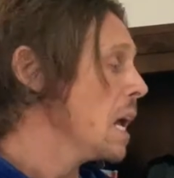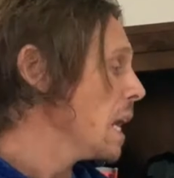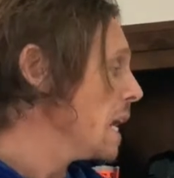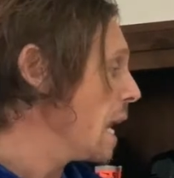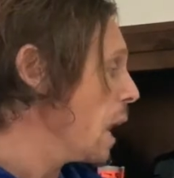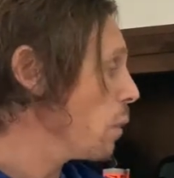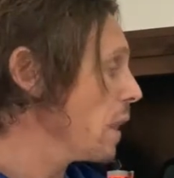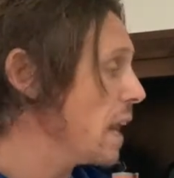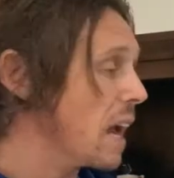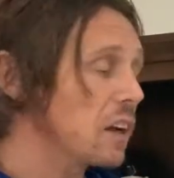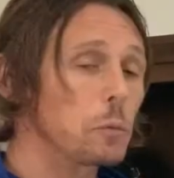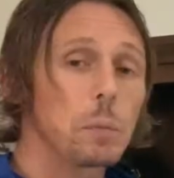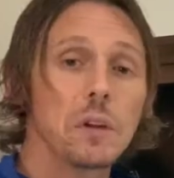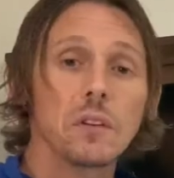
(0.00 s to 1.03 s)
Now, the
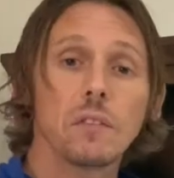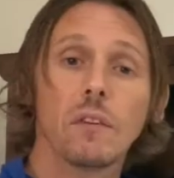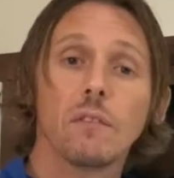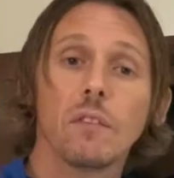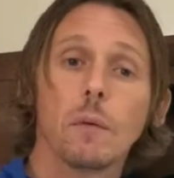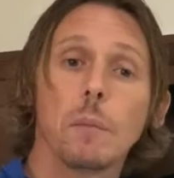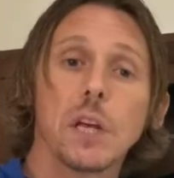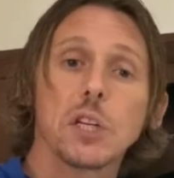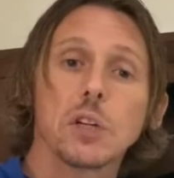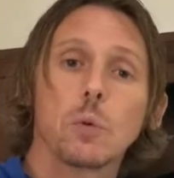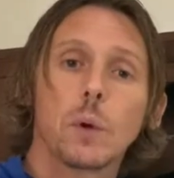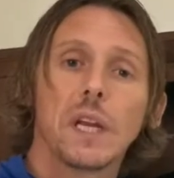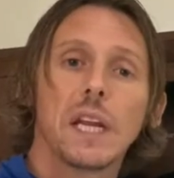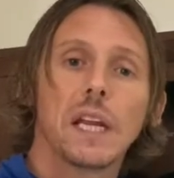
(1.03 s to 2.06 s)
next piece of information
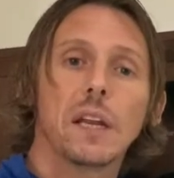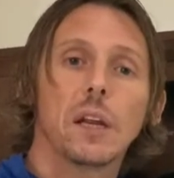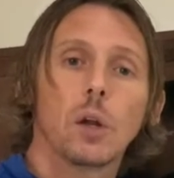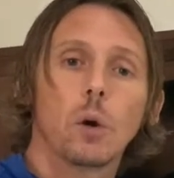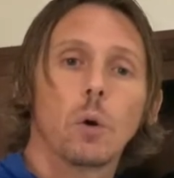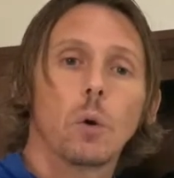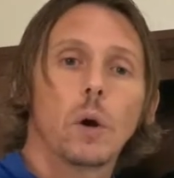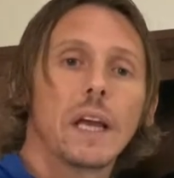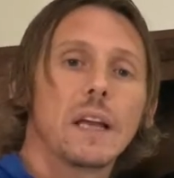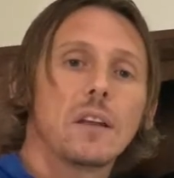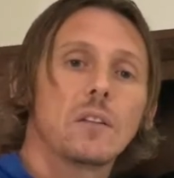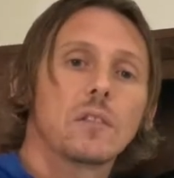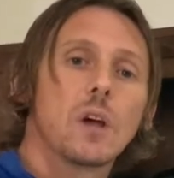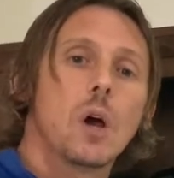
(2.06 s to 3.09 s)
we need to know
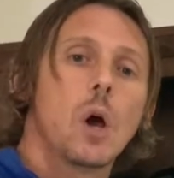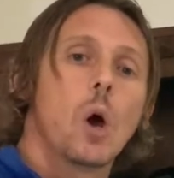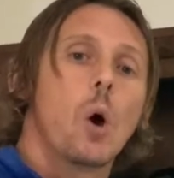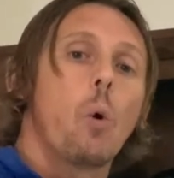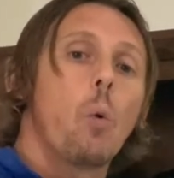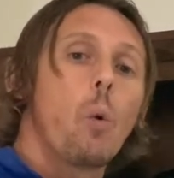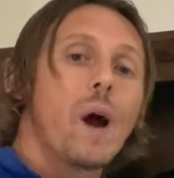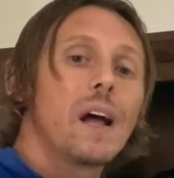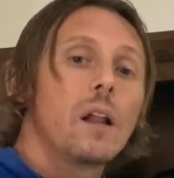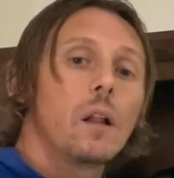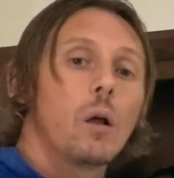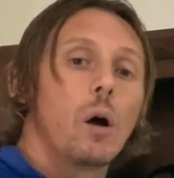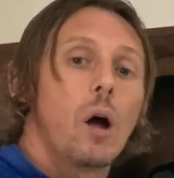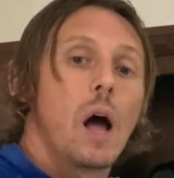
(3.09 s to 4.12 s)
is,
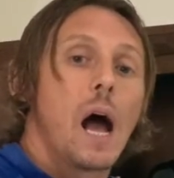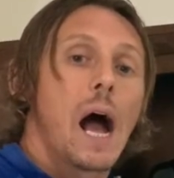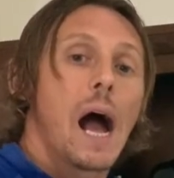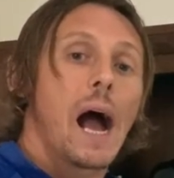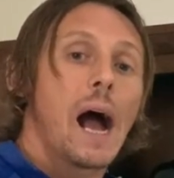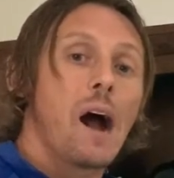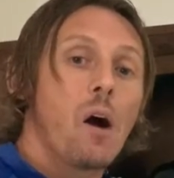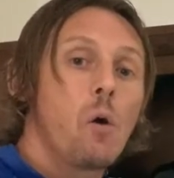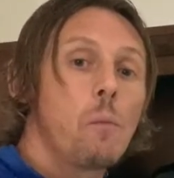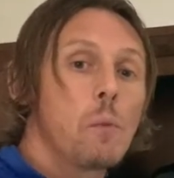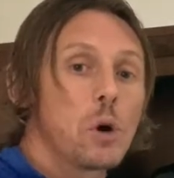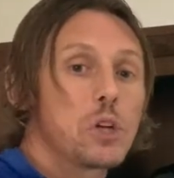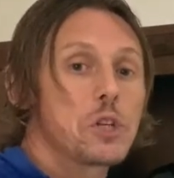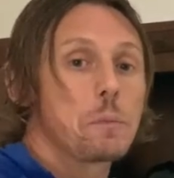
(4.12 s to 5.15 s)
well, how
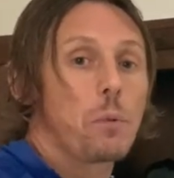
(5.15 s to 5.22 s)
much